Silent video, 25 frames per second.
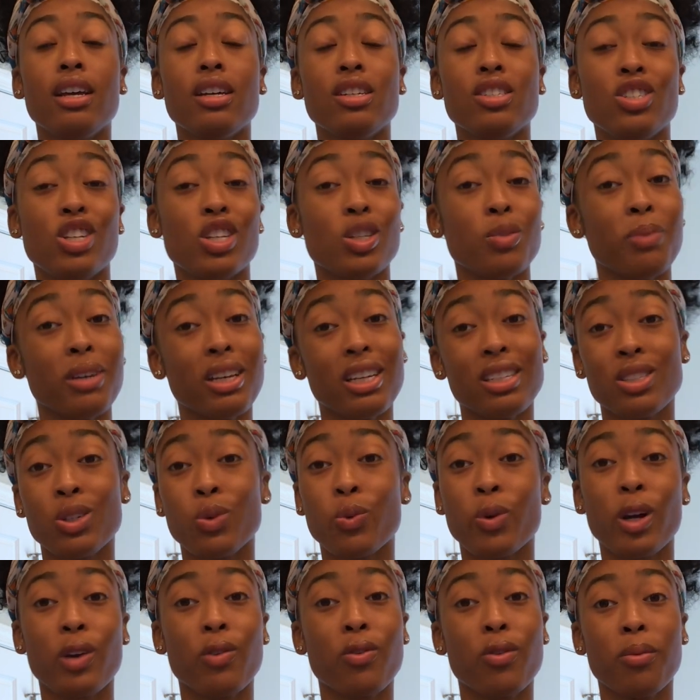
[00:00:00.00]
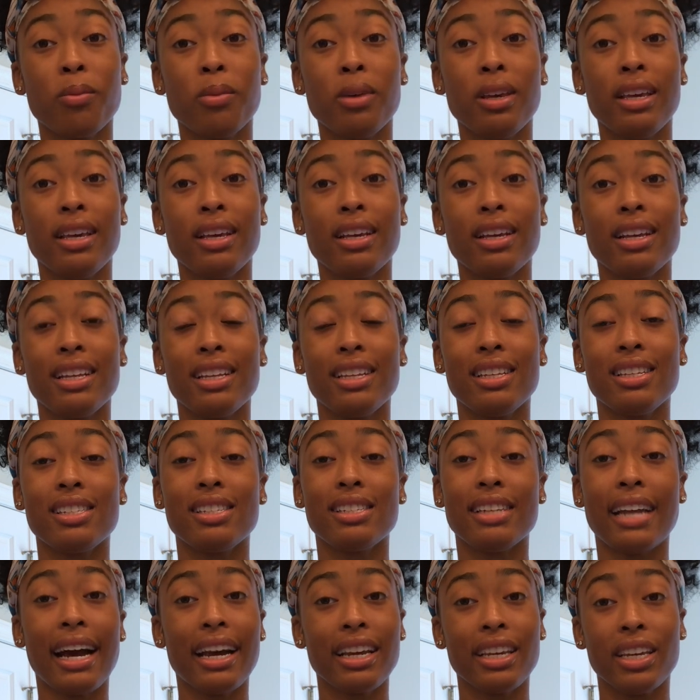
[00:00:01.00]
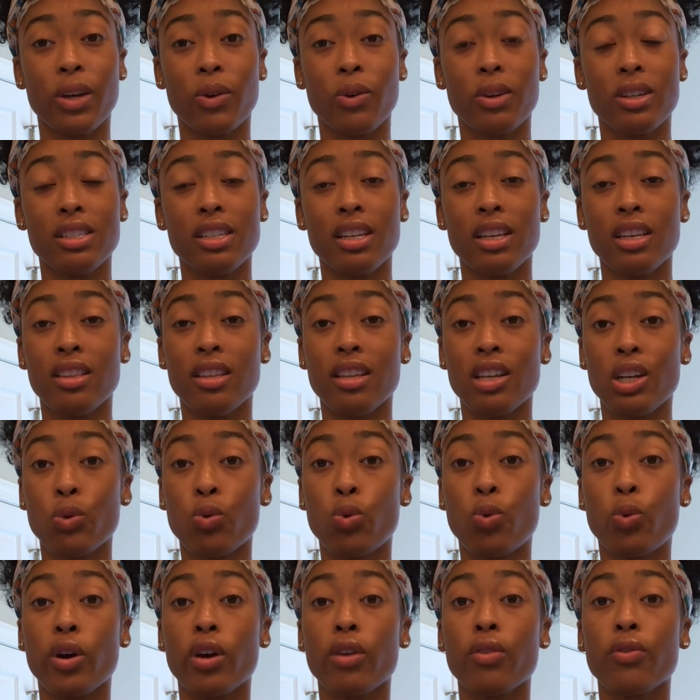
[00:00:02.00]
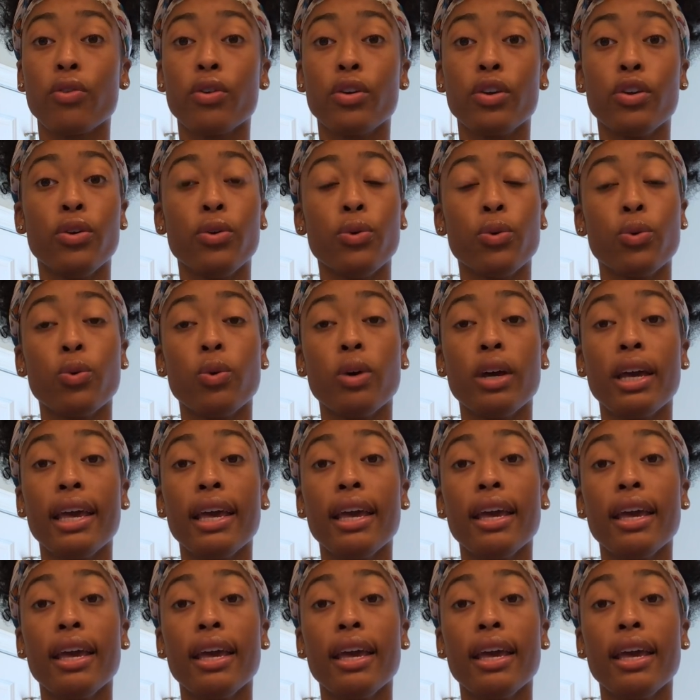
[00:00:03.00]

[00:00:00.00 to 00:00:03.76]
just because it worked for me, it is not guaranteed that it will work for you.